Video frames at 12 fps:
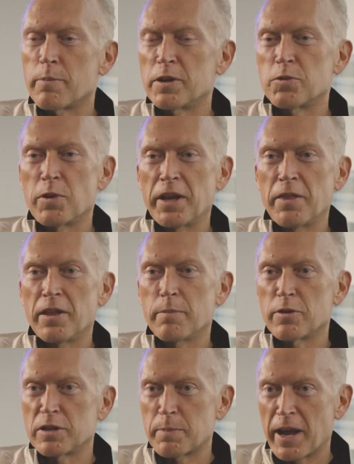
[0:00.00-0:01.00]
between the
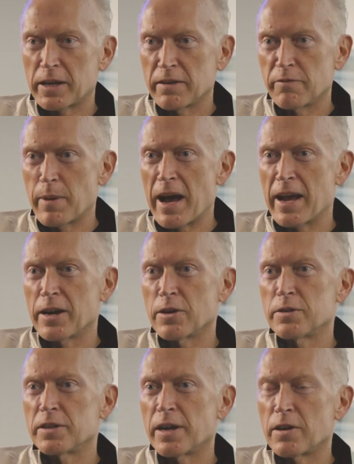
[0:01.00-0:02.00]
prospective
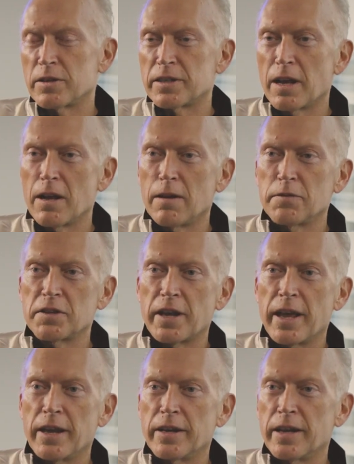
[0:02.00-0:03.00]
buyers and ourselves.
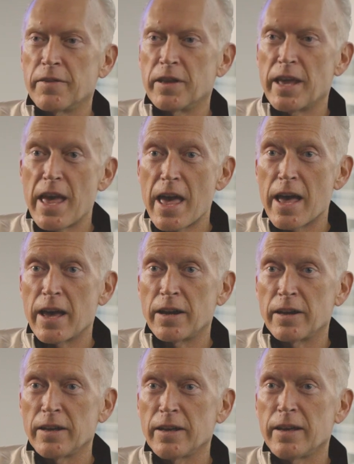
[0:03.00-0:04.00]
And in the
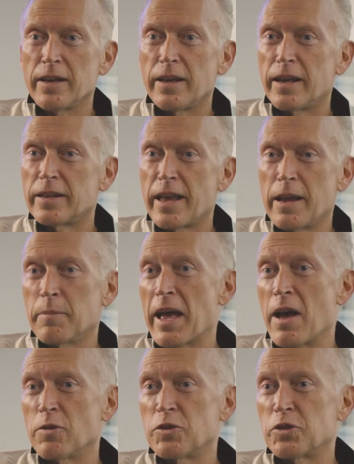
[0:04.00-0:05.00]
end, it came
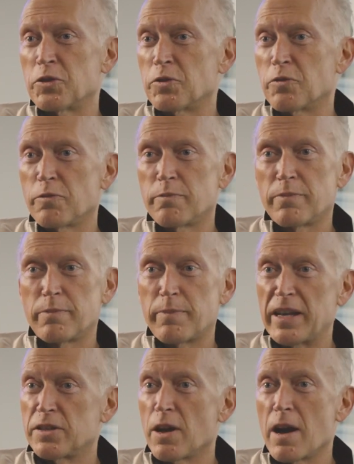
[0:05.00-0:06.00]
down to
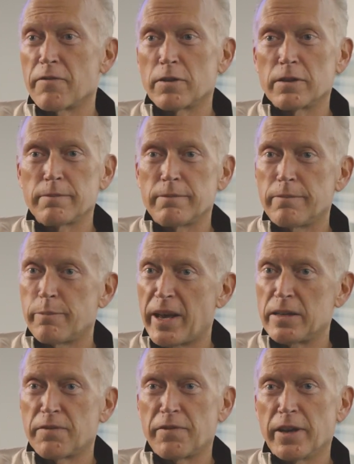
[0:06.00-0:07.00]
best offer,
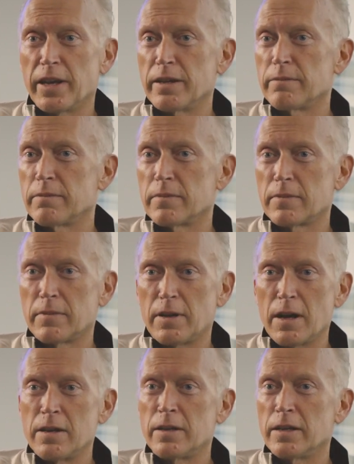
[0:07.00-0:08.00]
best fit,
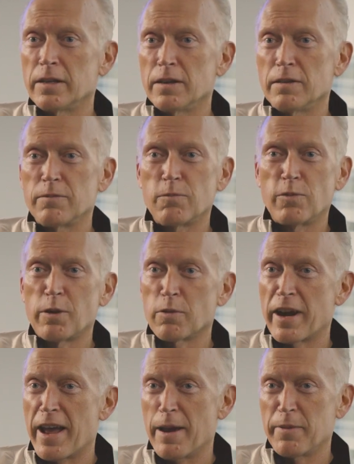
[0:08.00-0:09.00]
done deal. We were
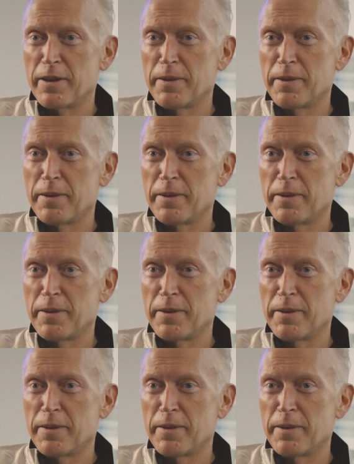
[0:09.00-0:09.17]
happy.